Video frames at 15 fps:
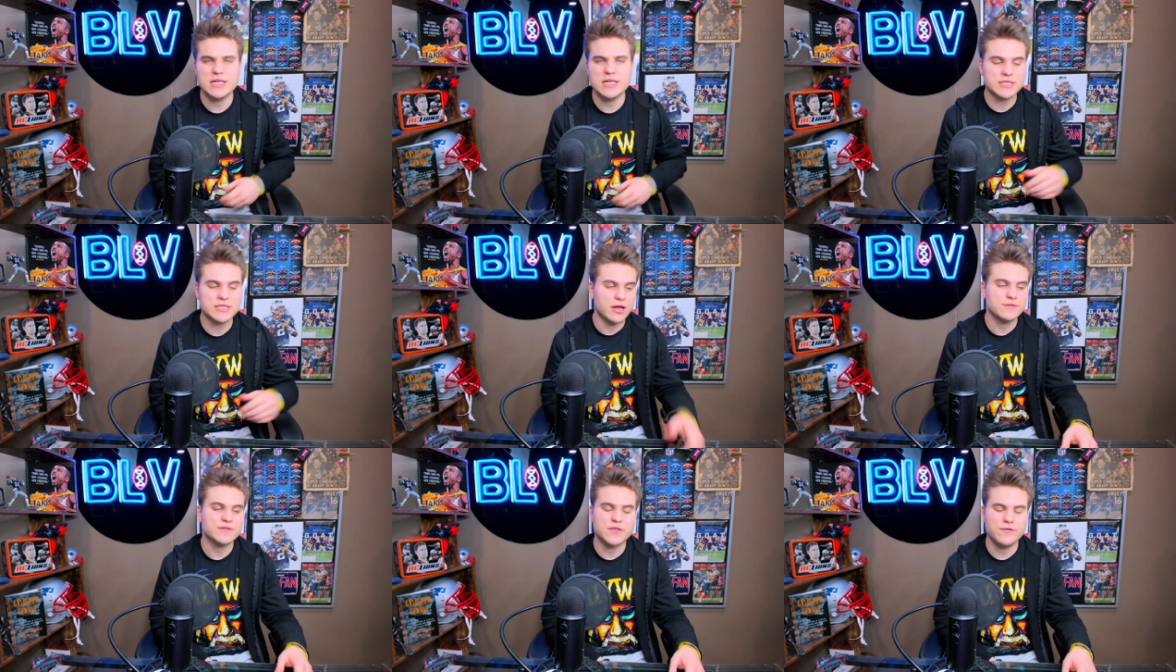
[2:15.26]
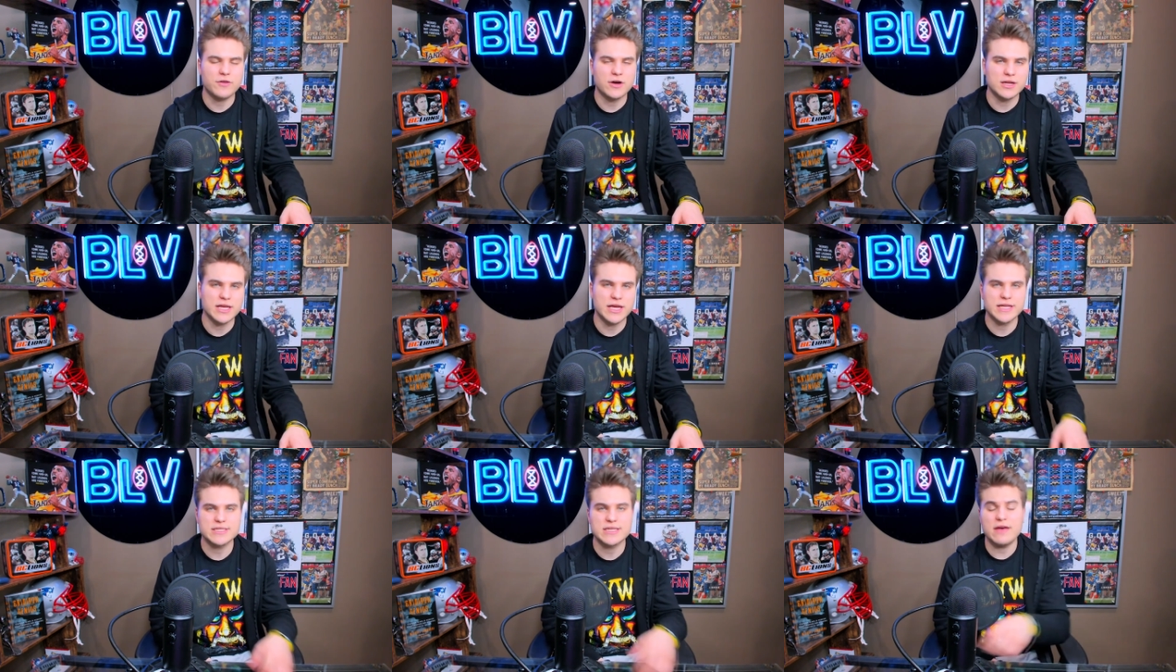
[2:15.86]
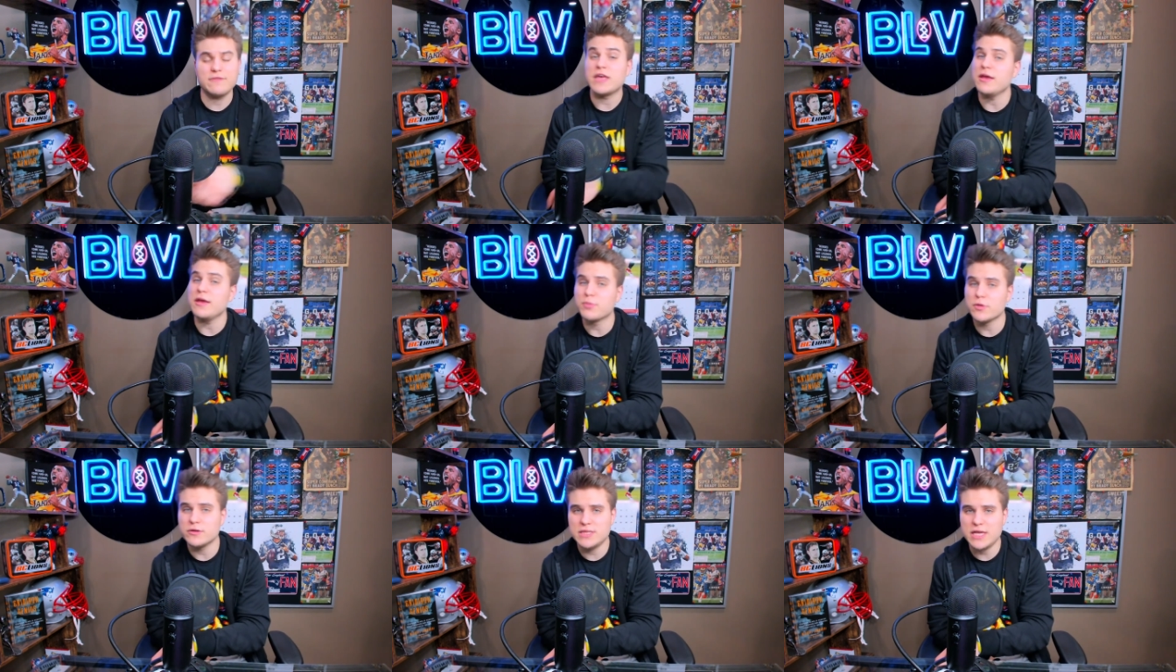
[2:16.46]
they still have Stefon Diggs. They have
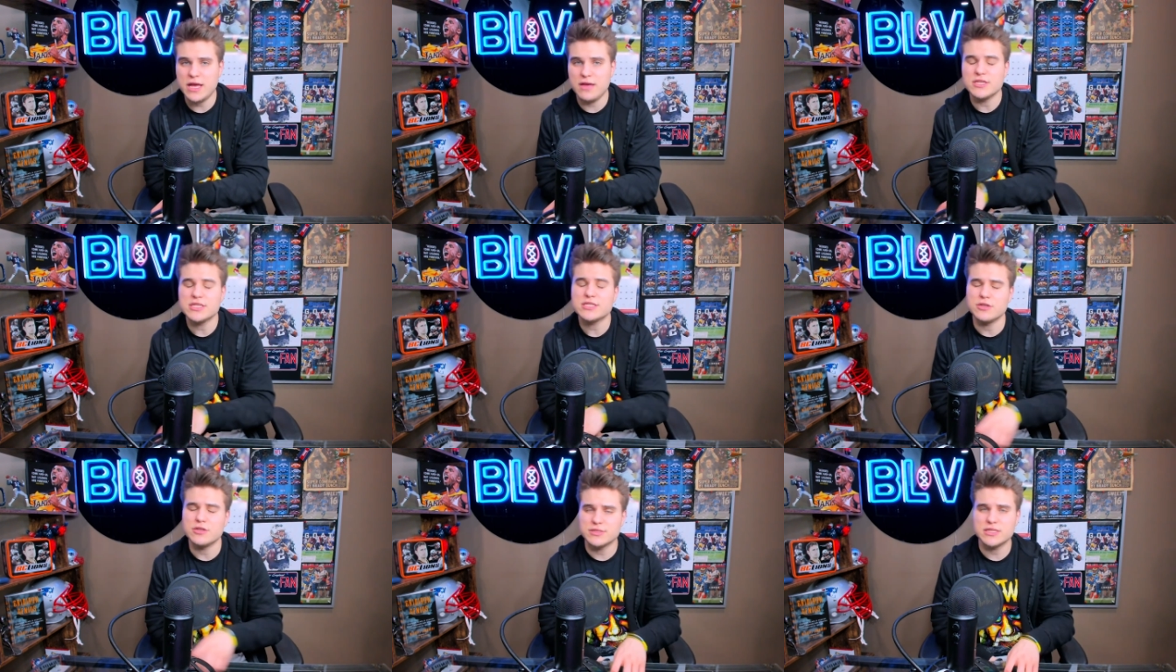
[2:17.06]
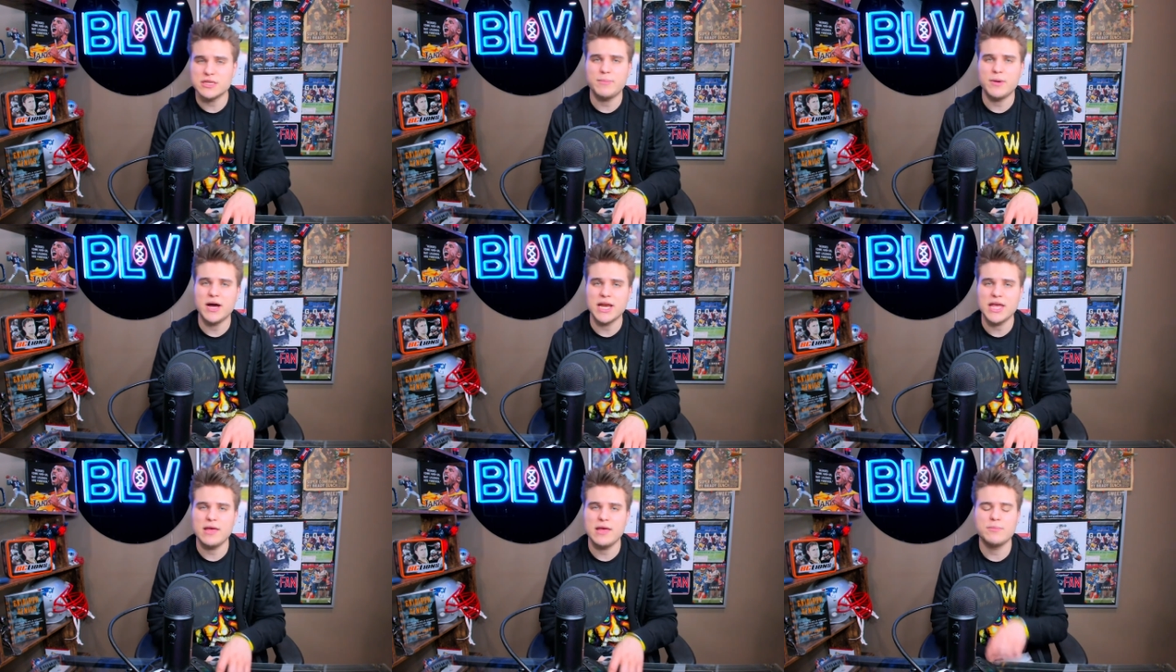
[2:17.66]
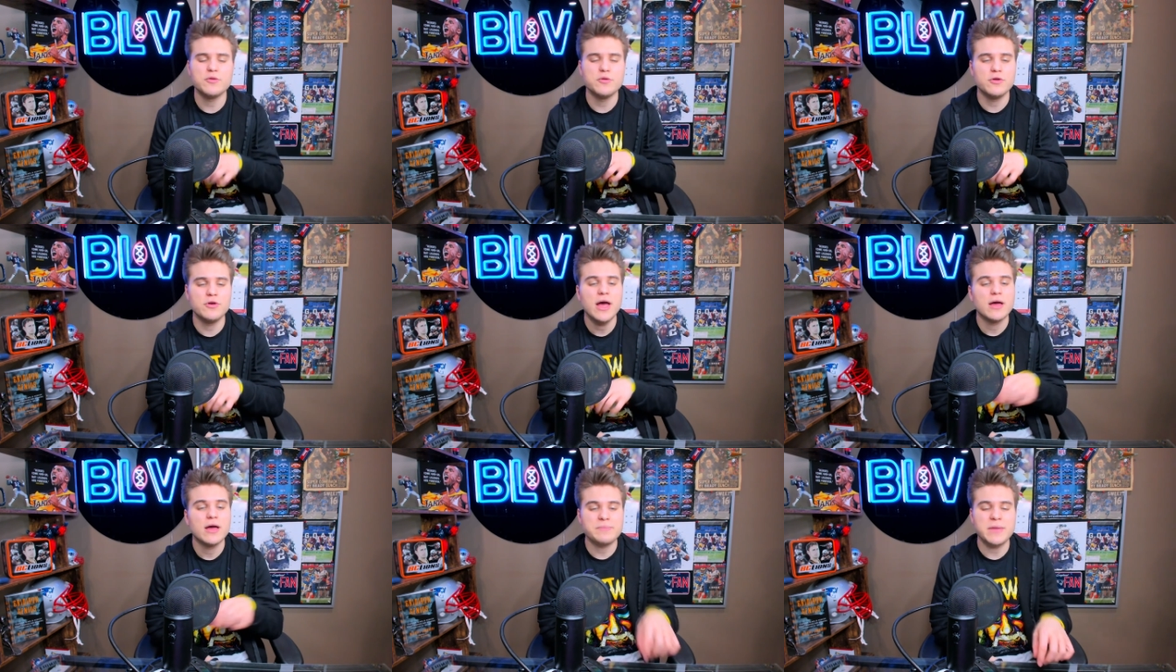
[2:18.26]
Gabriel Davis. Don't sleep on him, who
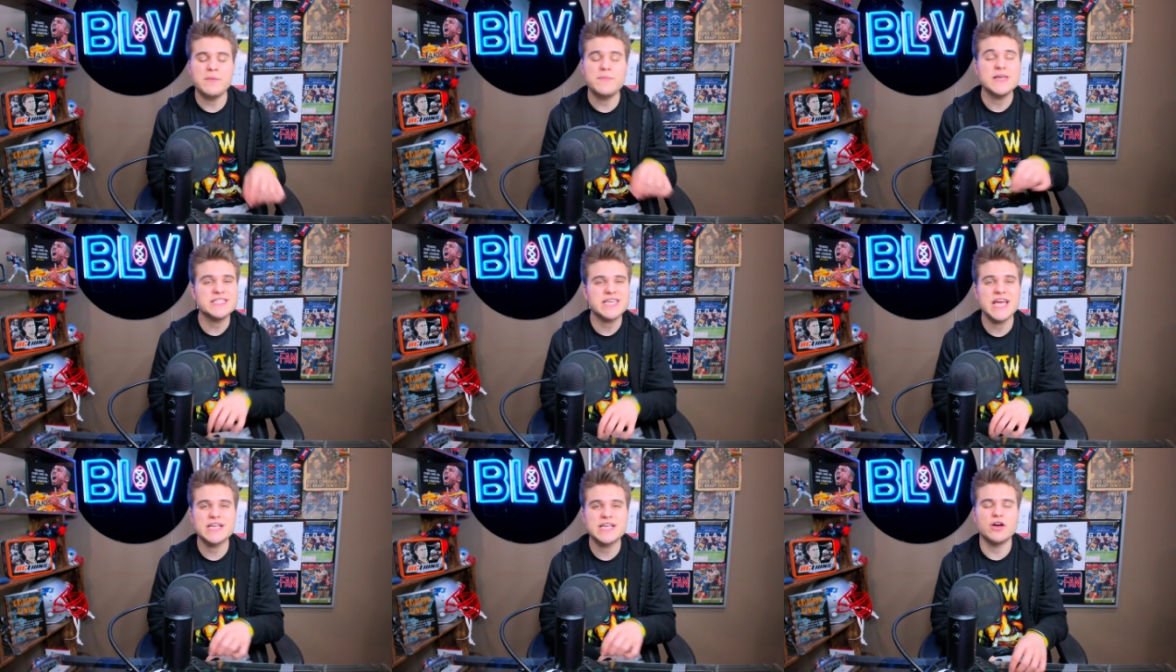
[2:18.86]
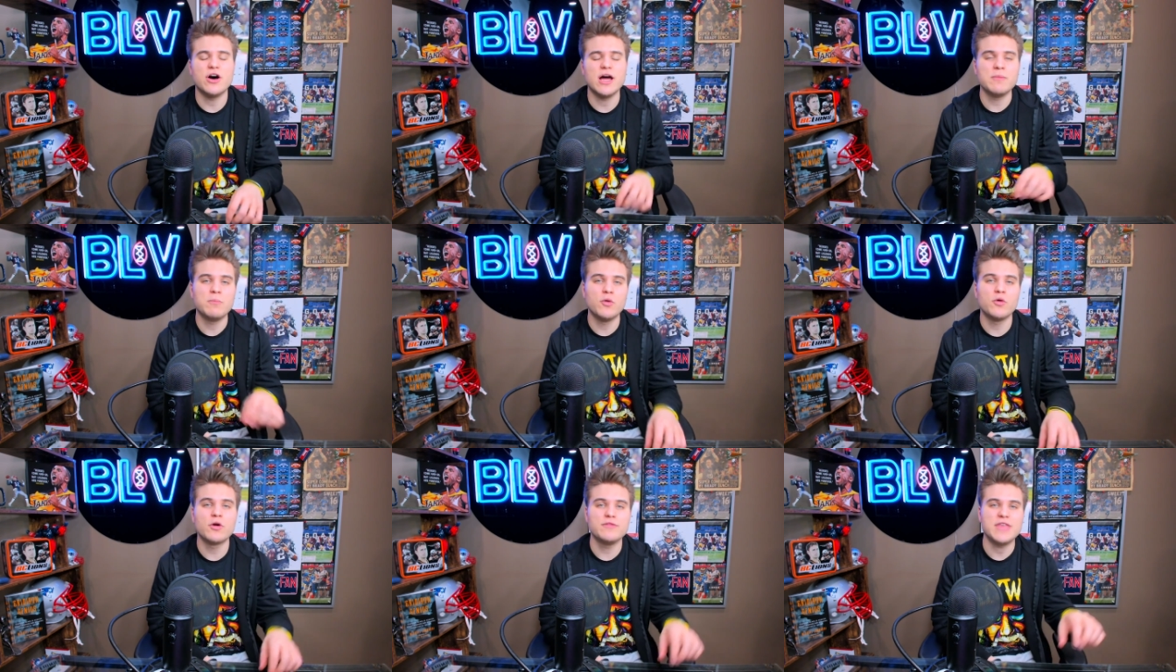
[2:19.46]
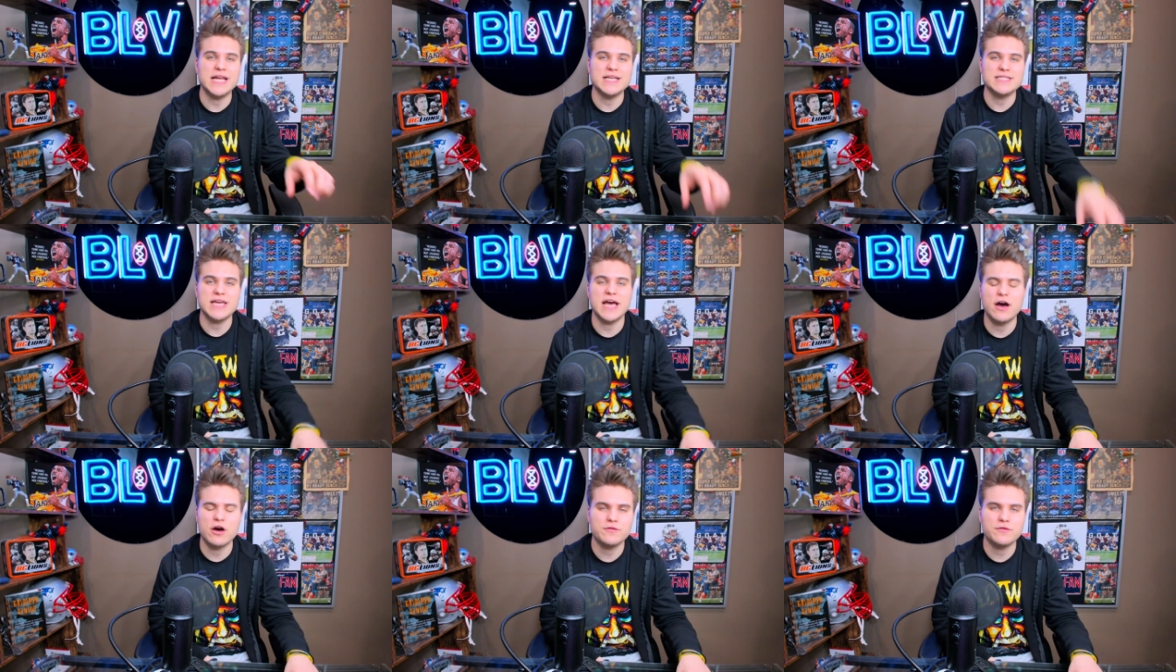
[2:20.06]
maybe takes on more of that
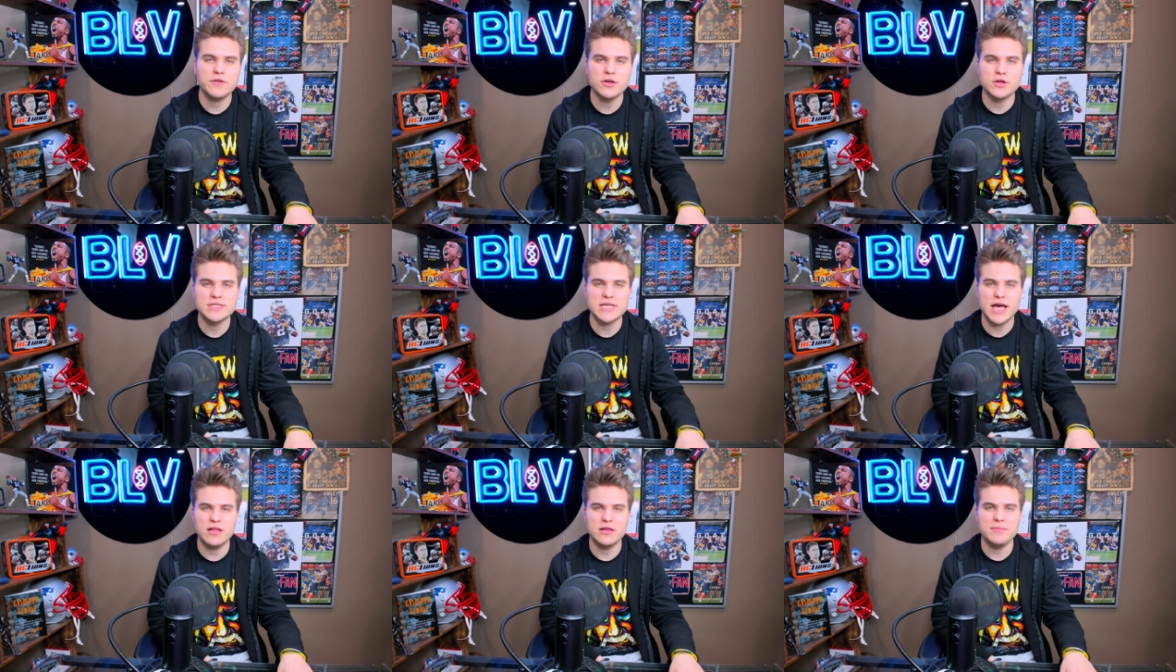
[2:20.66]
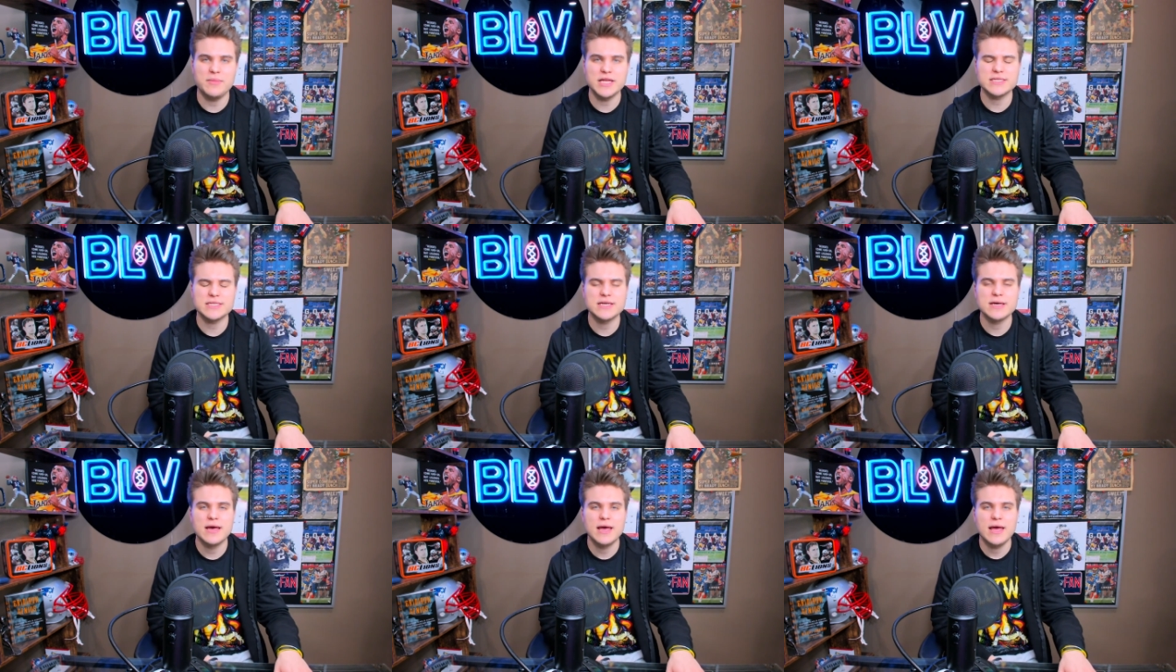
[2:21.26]
downfield element.